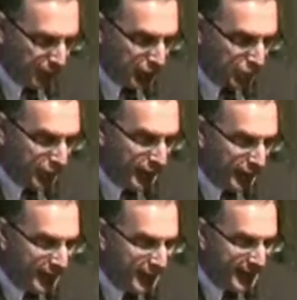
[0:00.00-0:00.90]

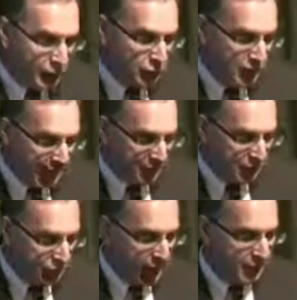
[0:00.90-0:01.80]
3, they do not
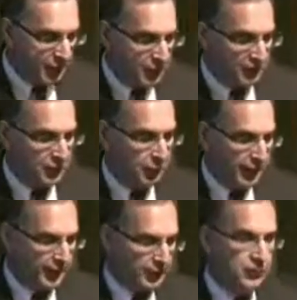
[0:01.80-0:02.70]
derive their sense of
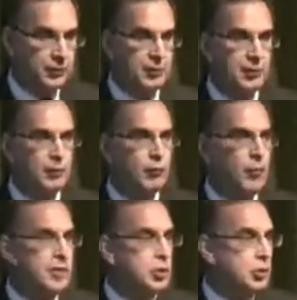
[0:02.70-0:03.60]
place
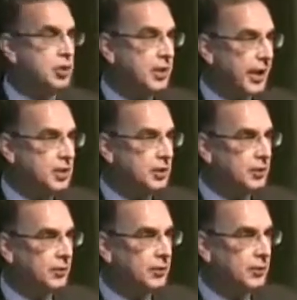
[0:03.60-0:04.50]
from their Jewish
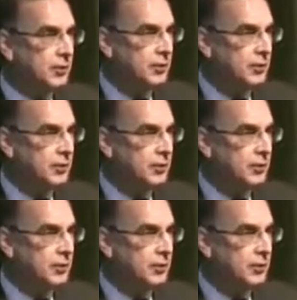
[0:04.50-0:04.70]
connections.